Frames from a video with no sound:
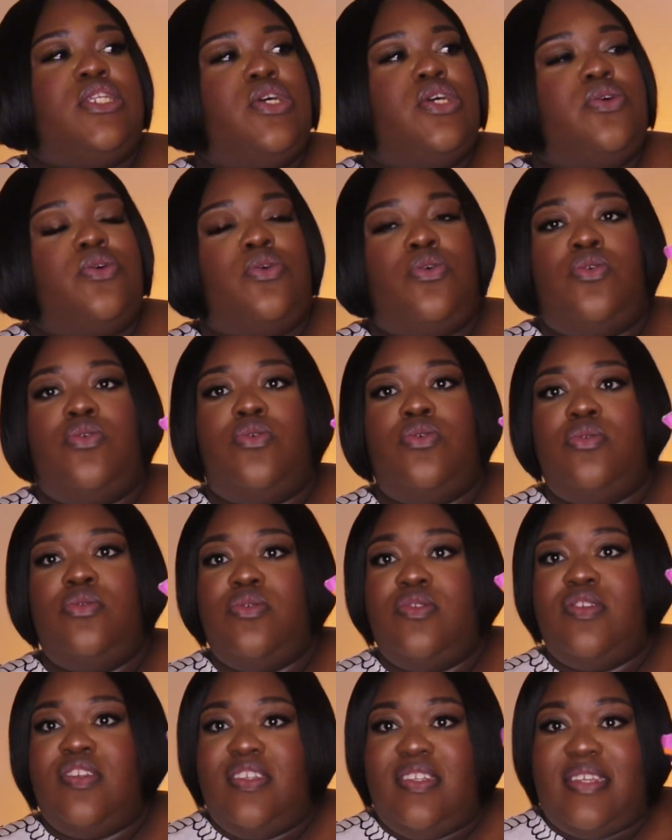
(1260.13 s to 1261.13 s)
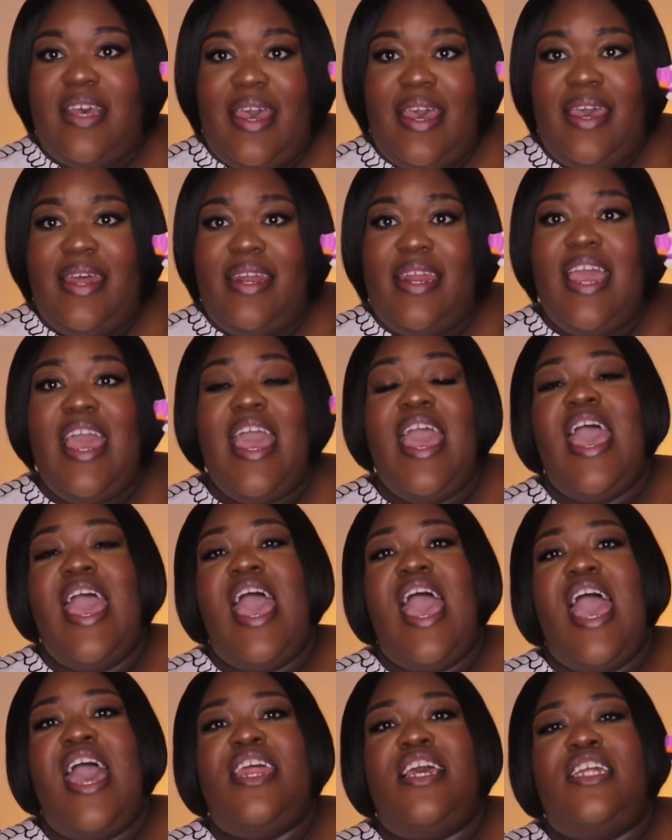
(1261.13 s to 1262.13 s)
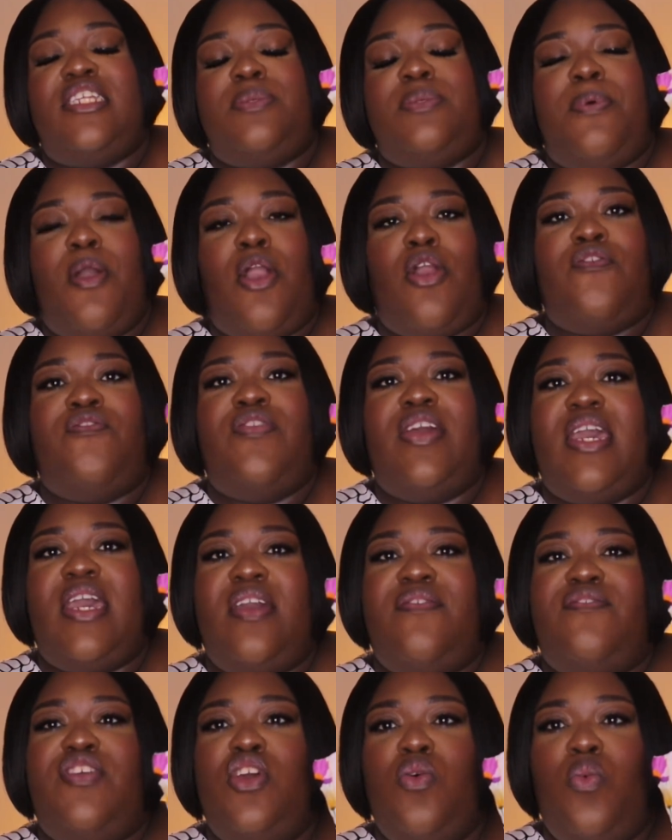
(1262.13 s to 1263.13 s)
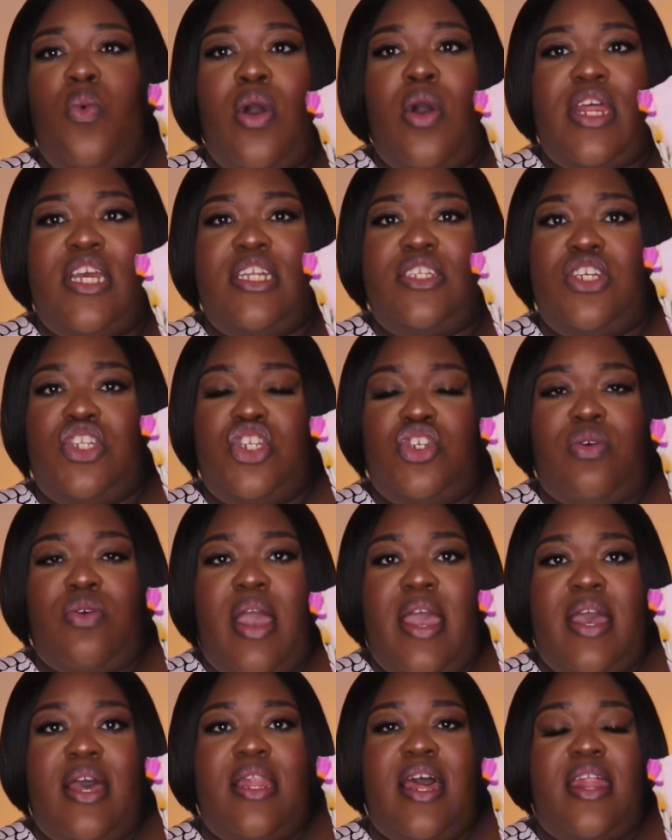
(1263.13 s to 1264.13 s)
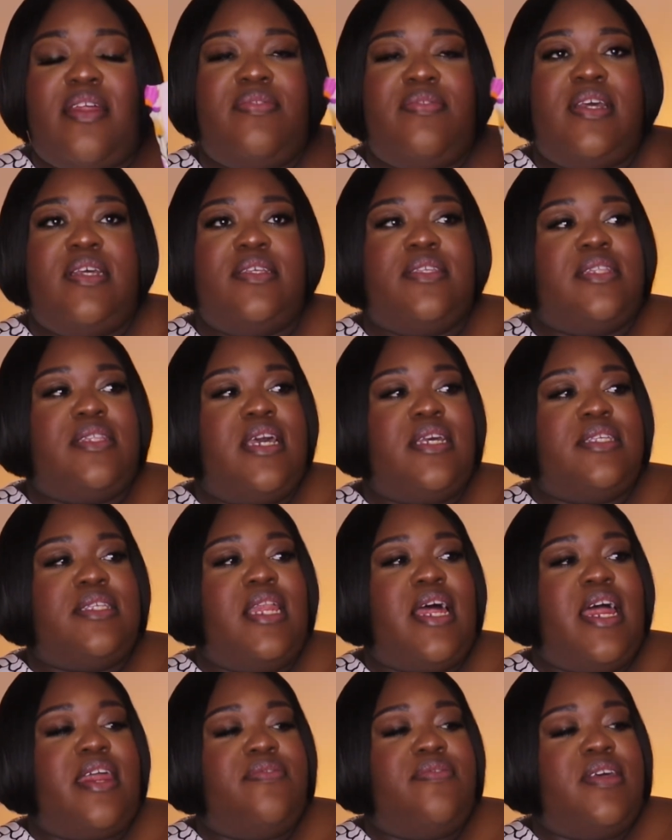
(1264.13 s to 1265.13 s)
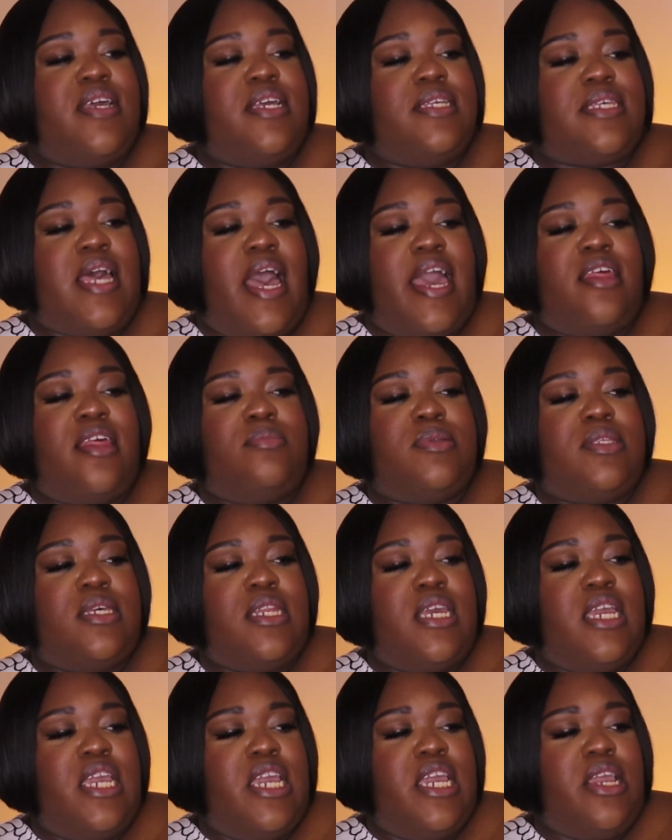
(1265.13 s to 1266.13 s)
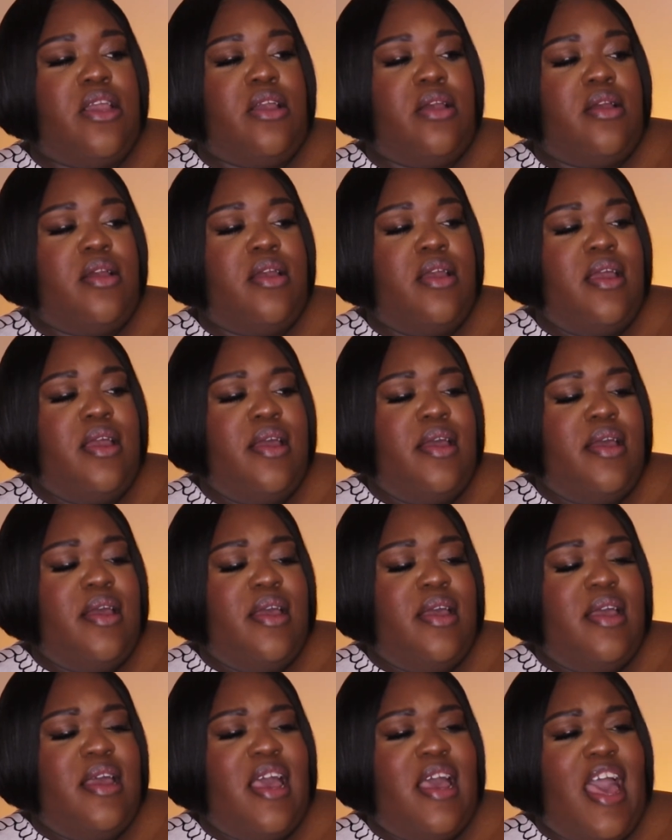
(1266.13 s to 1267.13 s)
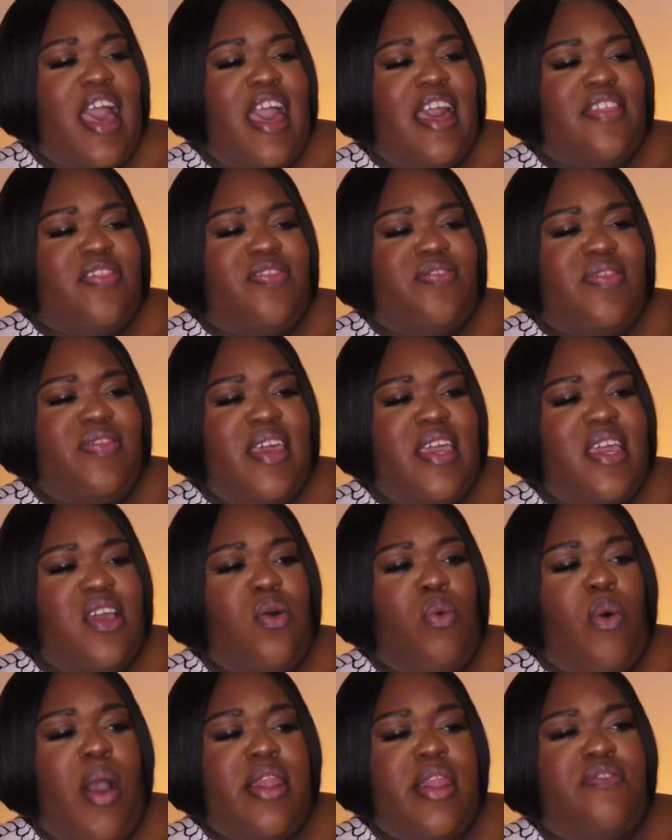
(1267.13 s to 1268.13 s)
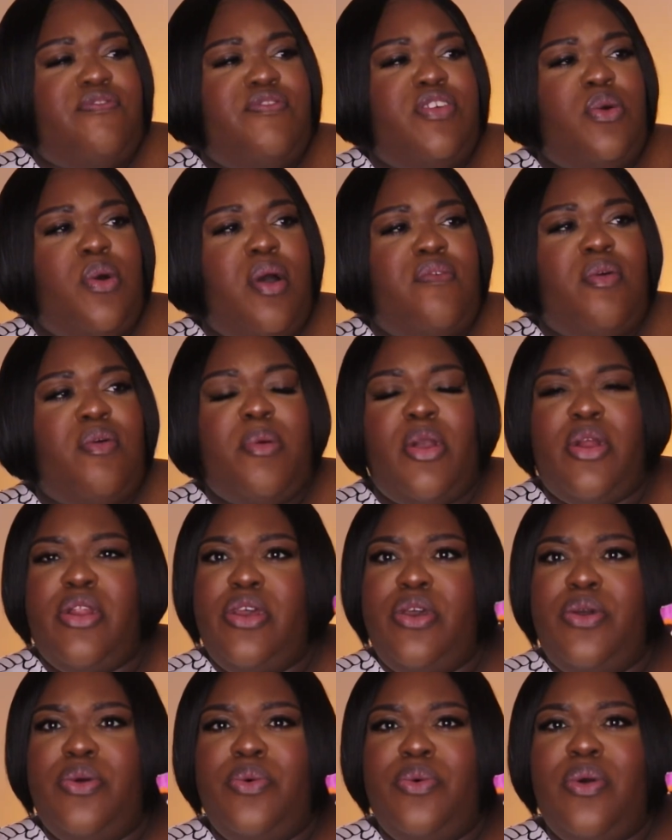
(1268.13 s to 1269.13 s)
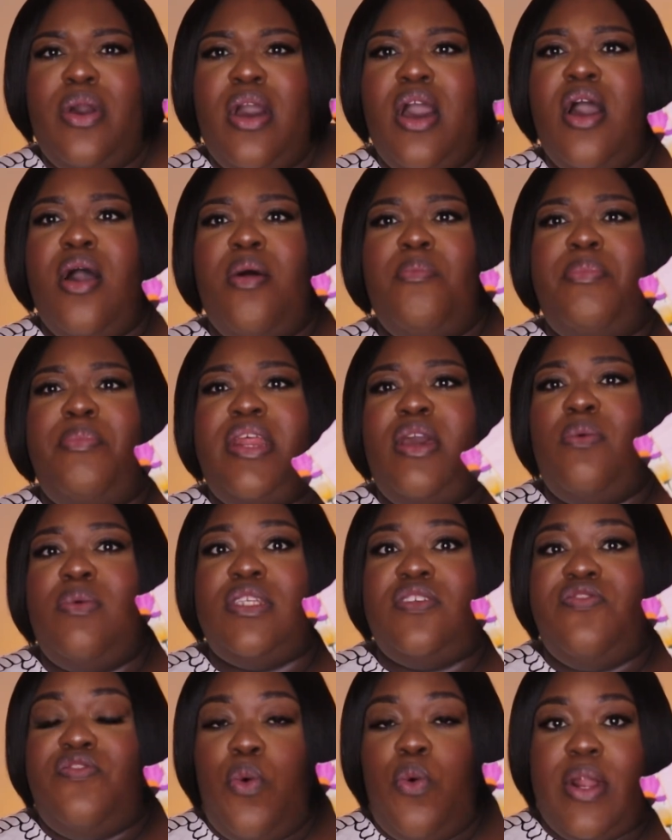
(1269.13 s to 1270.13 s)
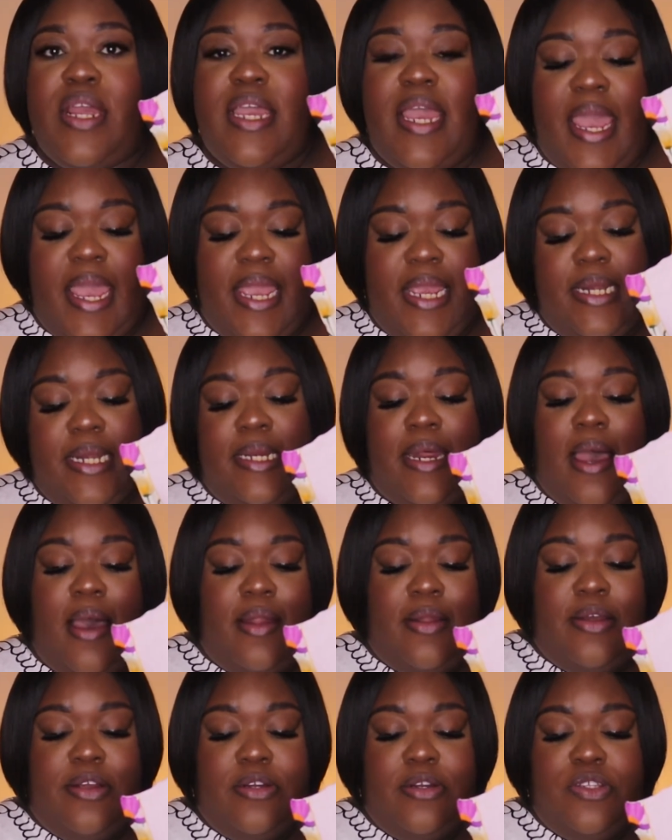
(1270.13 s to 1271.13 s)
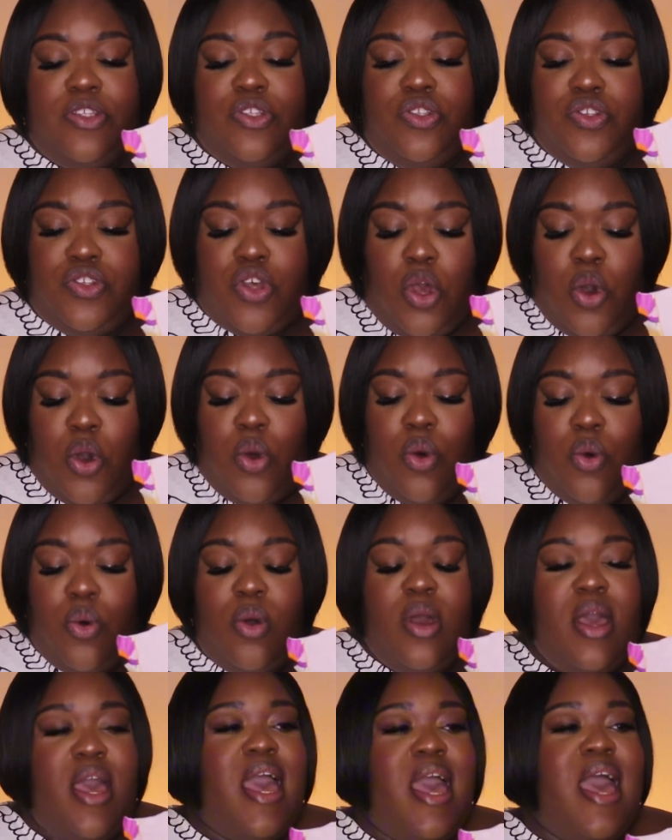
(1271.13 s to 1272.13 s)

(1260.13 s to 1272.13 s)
little set, and it's perfect if you wanted to try a lot of these things. A lot of these items in here, I think quite a few of them are new, but it was $48. So